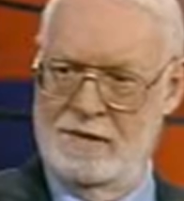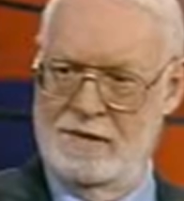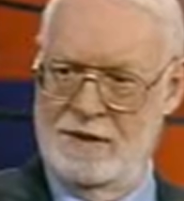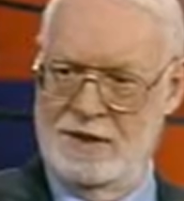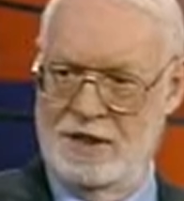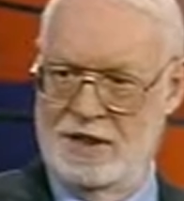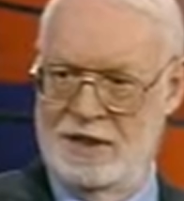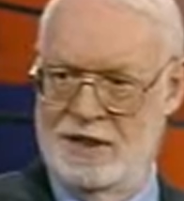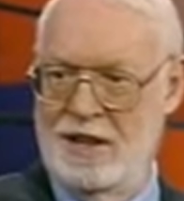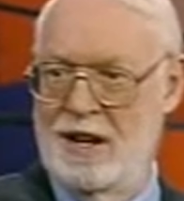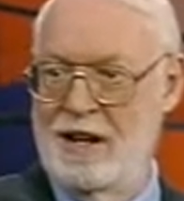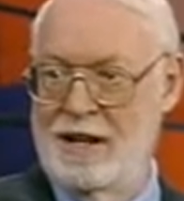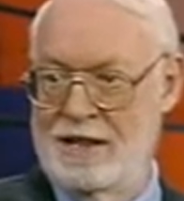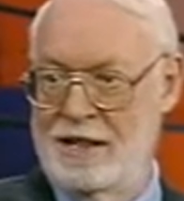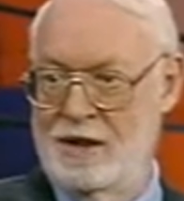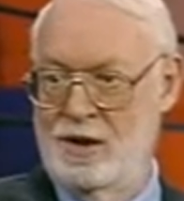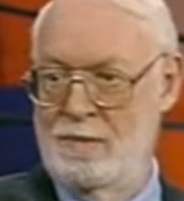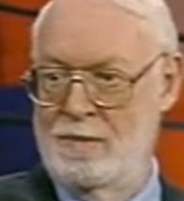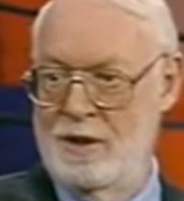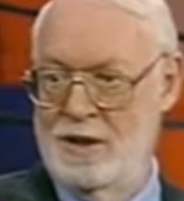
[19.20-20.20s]
of a
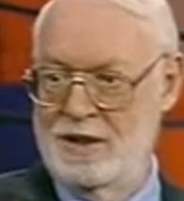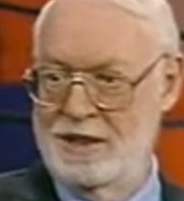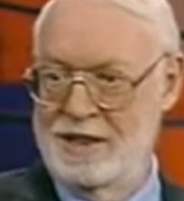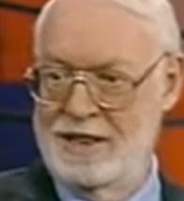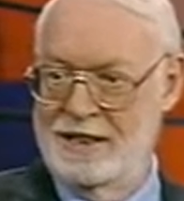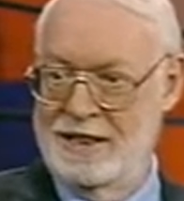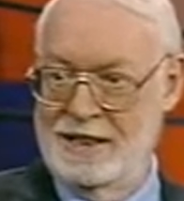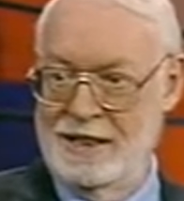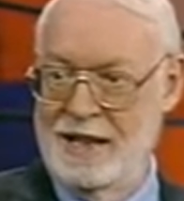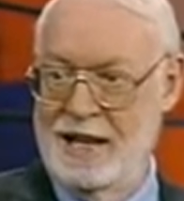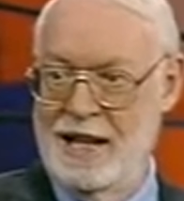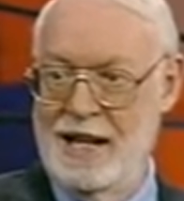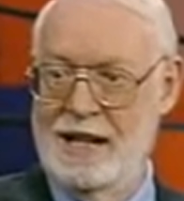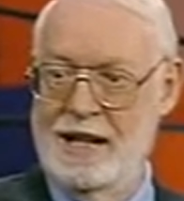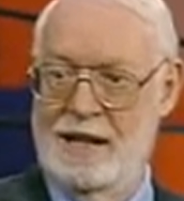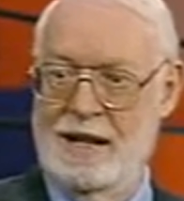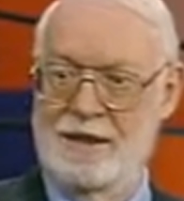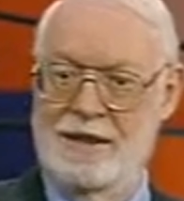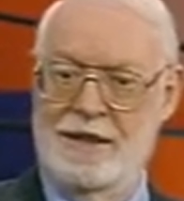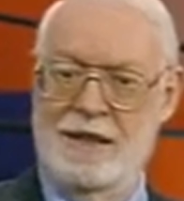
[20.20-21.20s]
society almost in
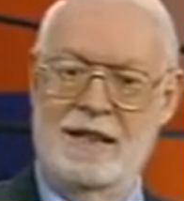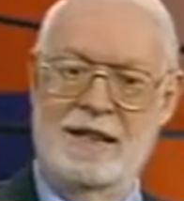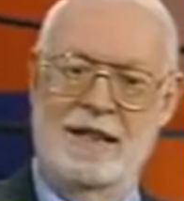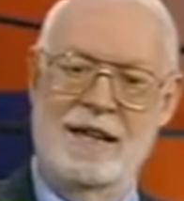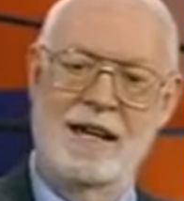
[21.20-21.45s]
decay, I think.